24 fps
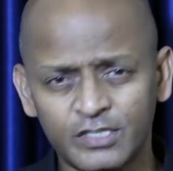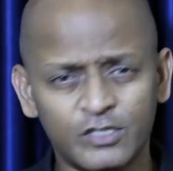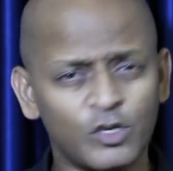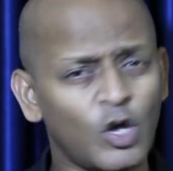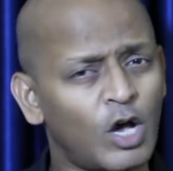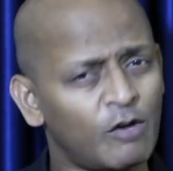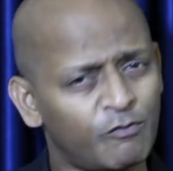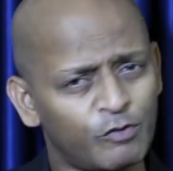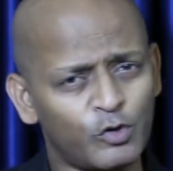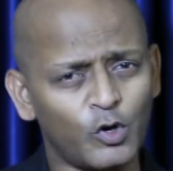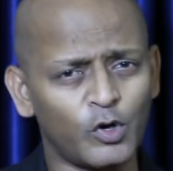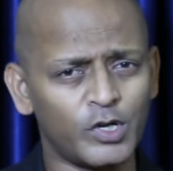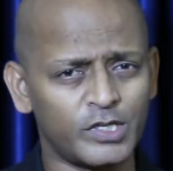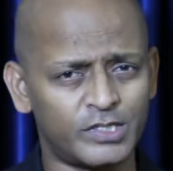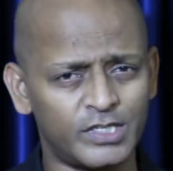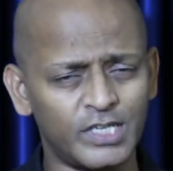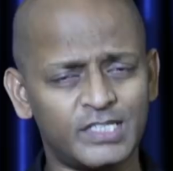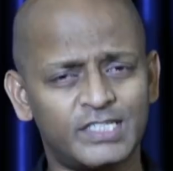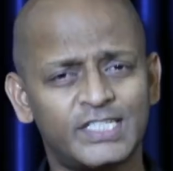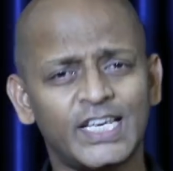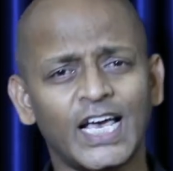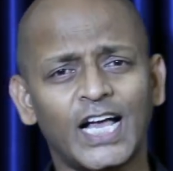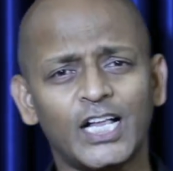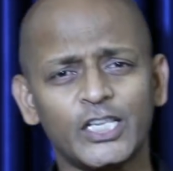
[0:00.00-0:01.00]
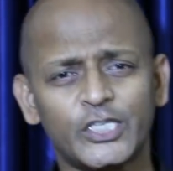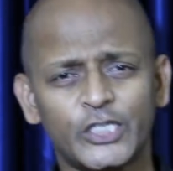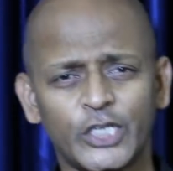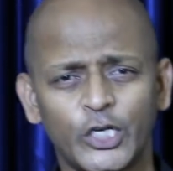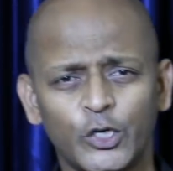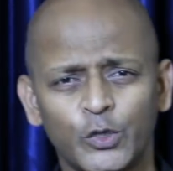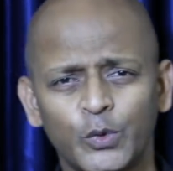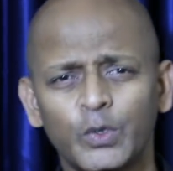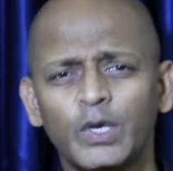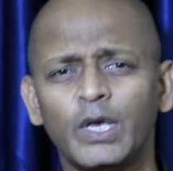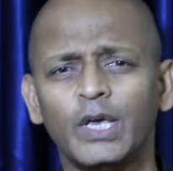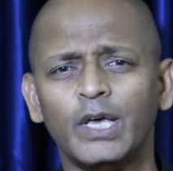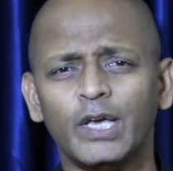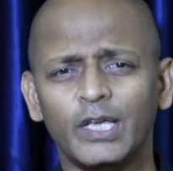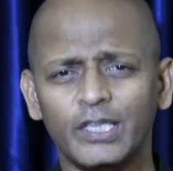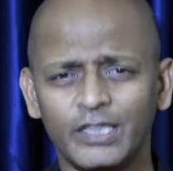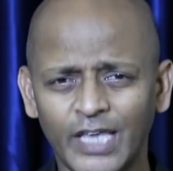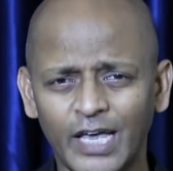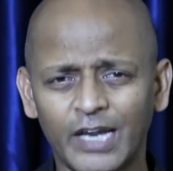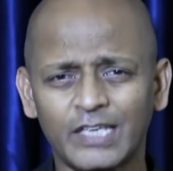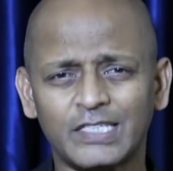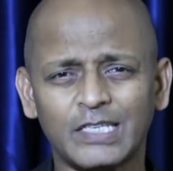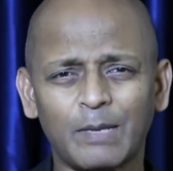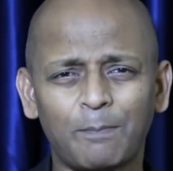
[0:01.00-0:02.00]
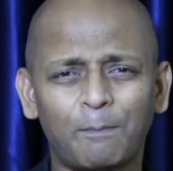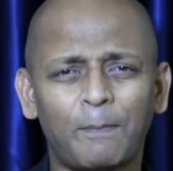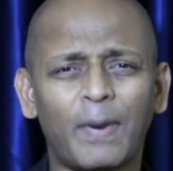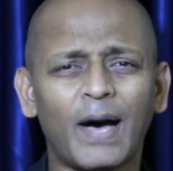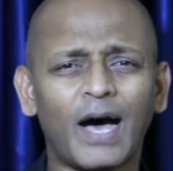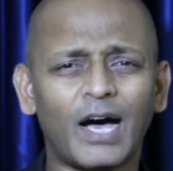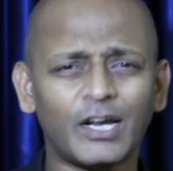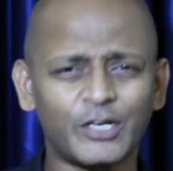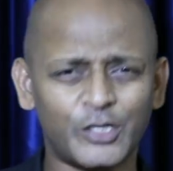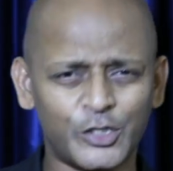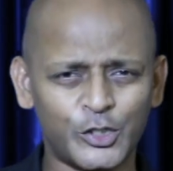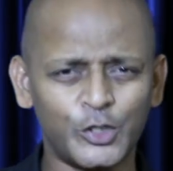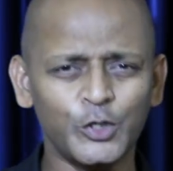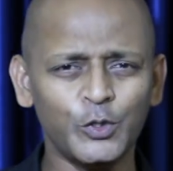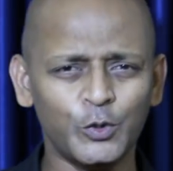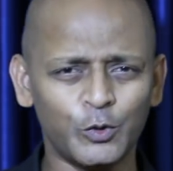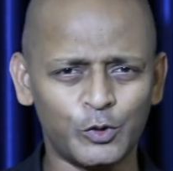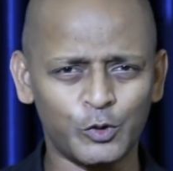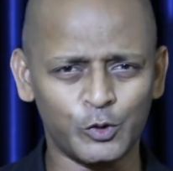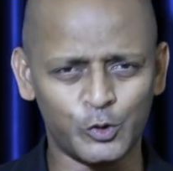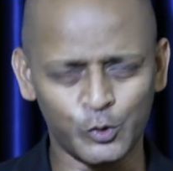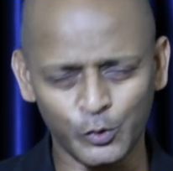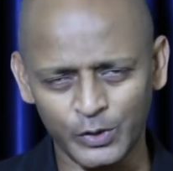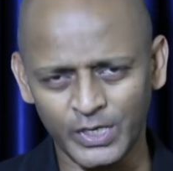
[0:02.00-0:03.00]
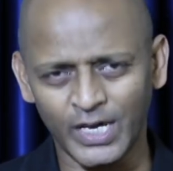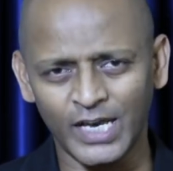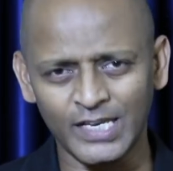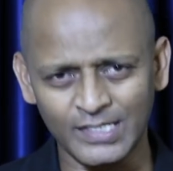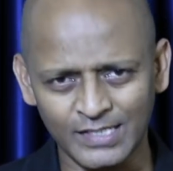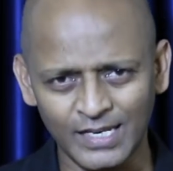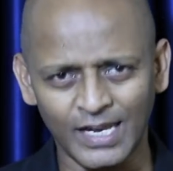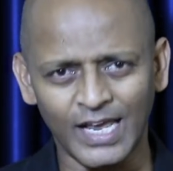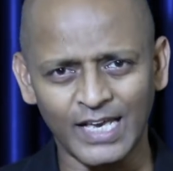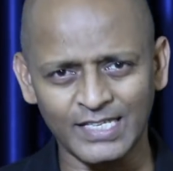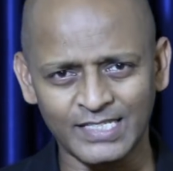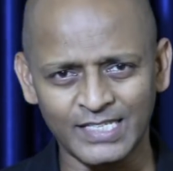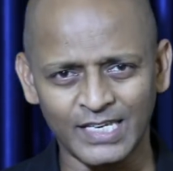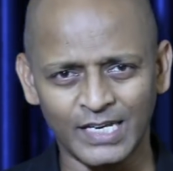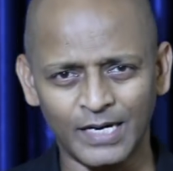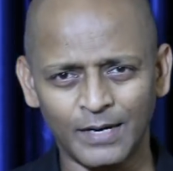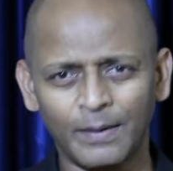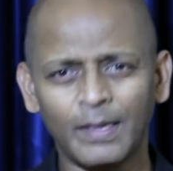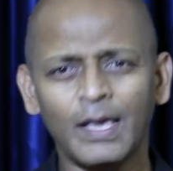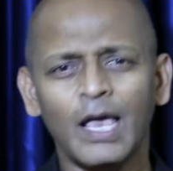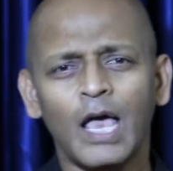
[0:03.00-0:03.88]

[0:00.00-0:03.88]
So of course this tells you there is a part 2 to today's lesson.